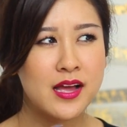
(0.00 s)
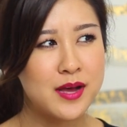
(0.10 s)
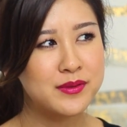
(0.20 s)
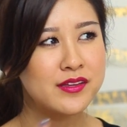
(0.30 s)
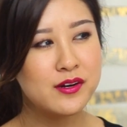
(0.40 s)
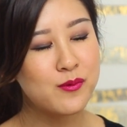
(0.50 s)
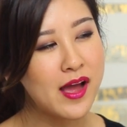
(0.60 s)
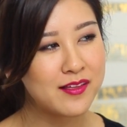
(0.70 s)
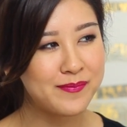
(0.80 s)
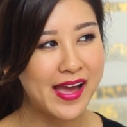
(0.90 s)
um, a little
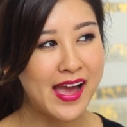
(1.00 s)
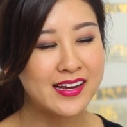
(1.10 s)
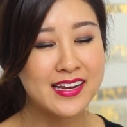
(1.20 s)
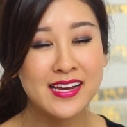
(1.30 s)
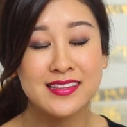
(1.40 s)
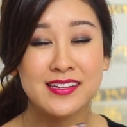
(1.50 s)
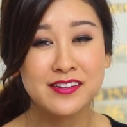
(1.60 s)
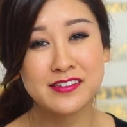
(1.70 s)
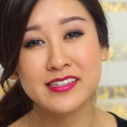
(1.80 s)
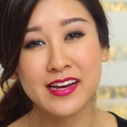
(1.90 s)
while back and
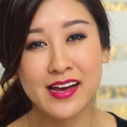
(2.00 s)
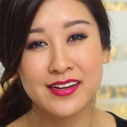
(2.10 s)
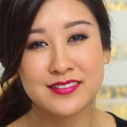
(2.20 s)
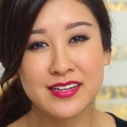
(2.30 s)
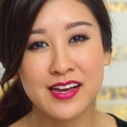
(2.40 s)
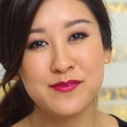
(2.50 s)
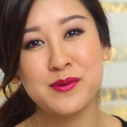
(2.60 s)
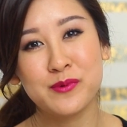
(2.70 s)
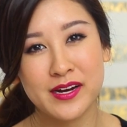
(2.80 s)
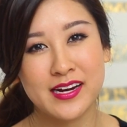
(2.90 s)
literally guys, I have
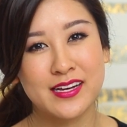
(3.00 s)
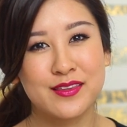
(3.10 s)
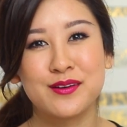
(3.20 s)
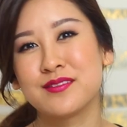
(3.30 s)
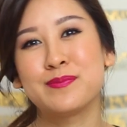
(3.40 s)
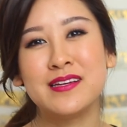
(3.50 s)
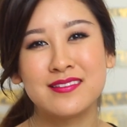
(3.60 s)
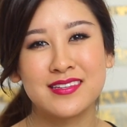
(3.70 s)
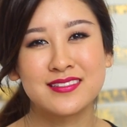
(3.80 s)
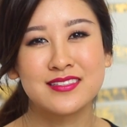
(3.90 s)
been wearing those
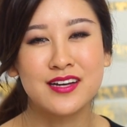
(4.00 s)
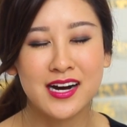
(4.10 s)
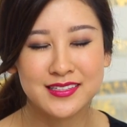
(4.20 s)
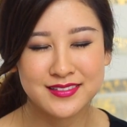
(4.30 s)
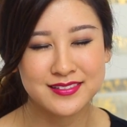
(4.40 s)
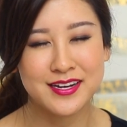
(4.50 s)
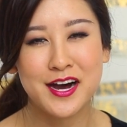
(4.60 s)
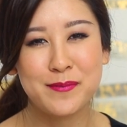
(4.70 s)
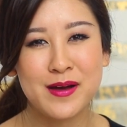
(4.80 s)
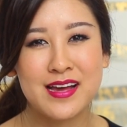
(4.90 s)
pieces non-stop.